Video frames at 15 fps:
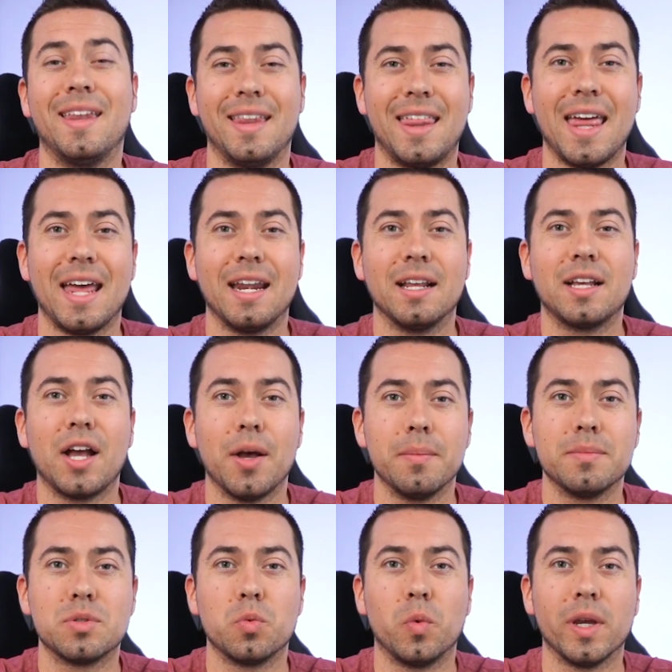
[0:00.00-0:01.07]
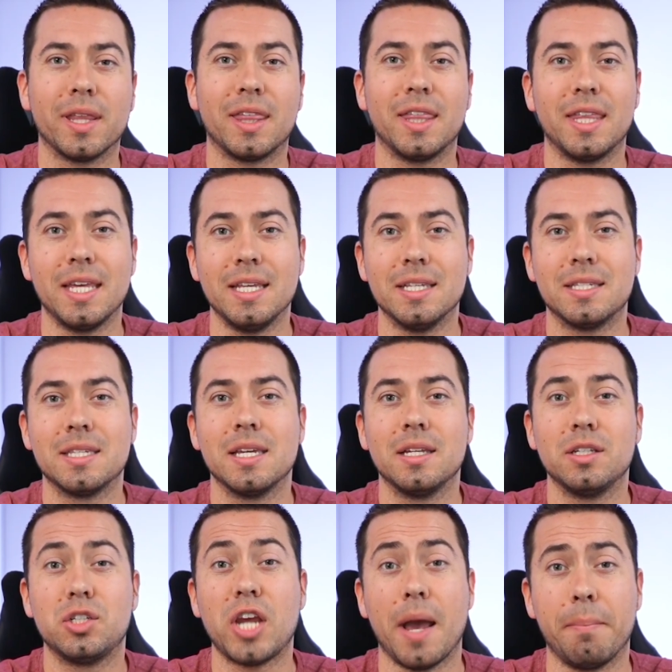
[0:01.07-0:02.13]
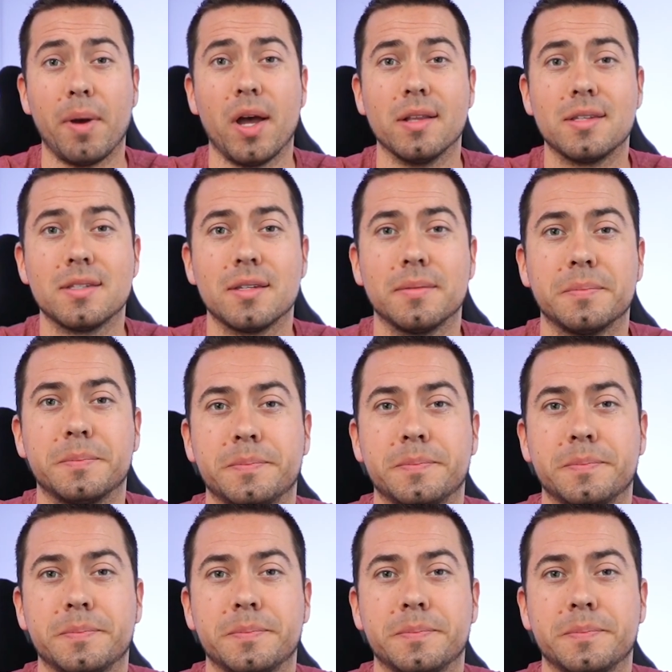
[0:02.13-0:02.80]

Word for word: that comes with these chatbots.